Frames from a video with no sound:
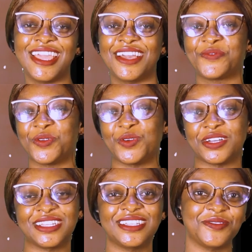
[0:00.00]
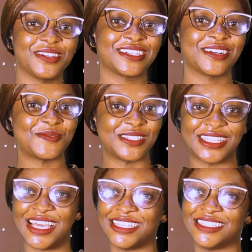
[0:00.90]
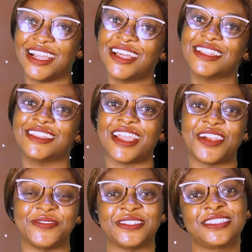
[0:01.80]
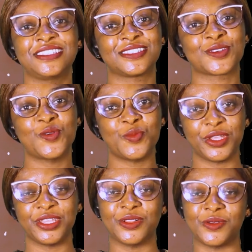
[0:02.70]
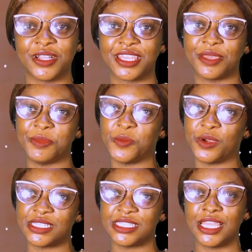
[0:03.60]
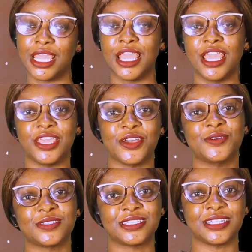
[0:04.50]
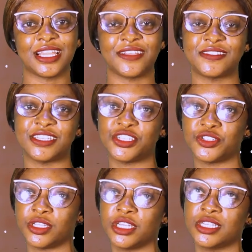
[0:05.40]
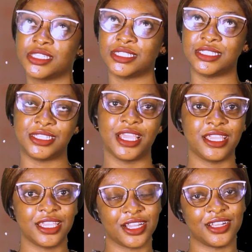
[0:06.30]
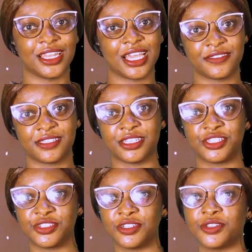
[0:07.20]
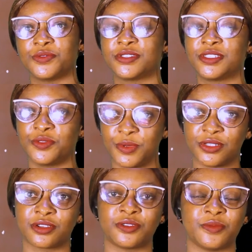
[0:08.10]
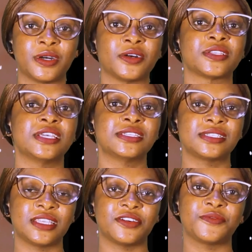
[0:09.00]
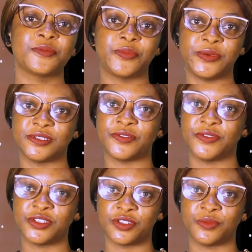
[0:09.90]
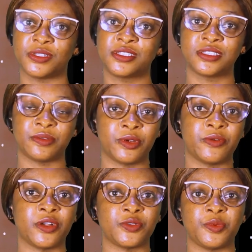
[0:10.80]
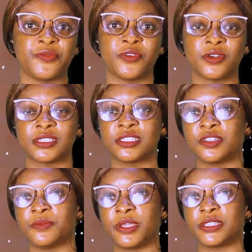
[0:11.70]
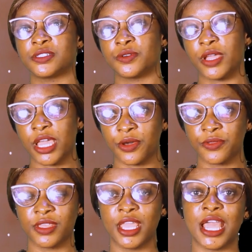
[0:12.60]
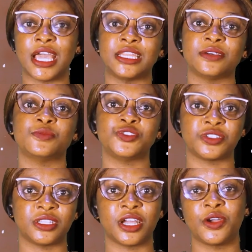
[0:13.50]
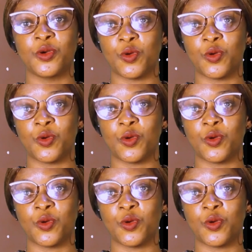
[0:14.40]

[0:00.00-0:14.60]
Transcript: Hi everyone, welcome to Niger Diaries. This is Kumuyi Oluwakemi Mercy, your host on live session. Today on live session, we'll still be talking about self-preservation, but this time around we'll be focusing on mental health and emotional